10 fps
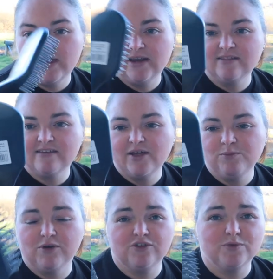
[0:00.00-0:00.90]
mane and
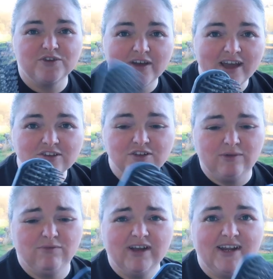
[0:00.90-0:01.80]
tail brush, which I
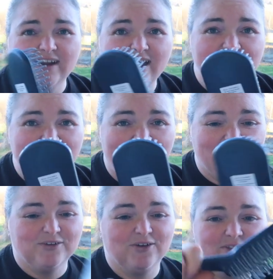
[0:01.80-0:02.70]
actually really like the
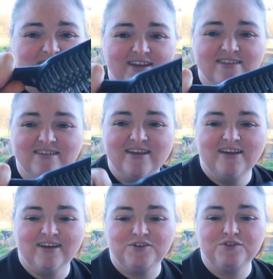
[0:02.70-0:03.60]
handle on this.
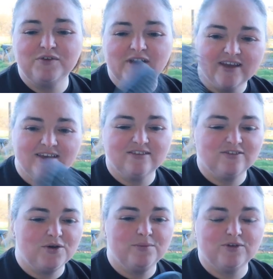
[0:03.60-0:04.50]
I just feel like
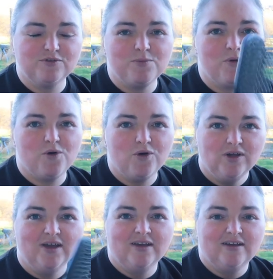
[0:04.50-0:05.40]
it's so much
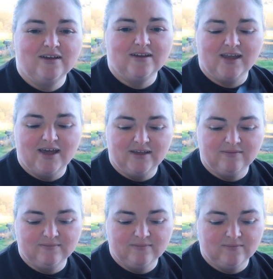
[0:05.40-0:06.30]
more
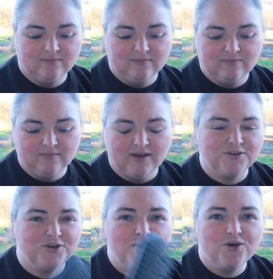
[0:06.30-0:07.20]
like,
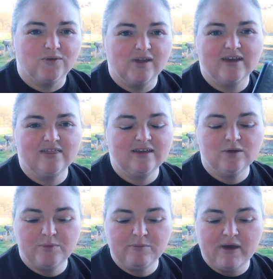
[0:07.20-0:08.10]
I don't know, like I
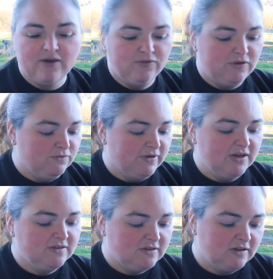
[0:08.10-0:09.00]
think it'll be better for your
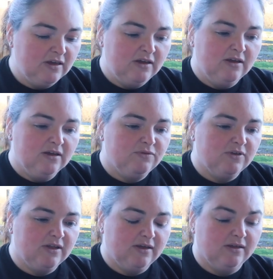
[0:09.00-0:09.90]
wrist. I
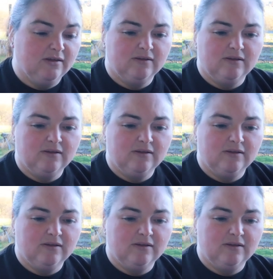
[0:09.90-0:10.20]
feel like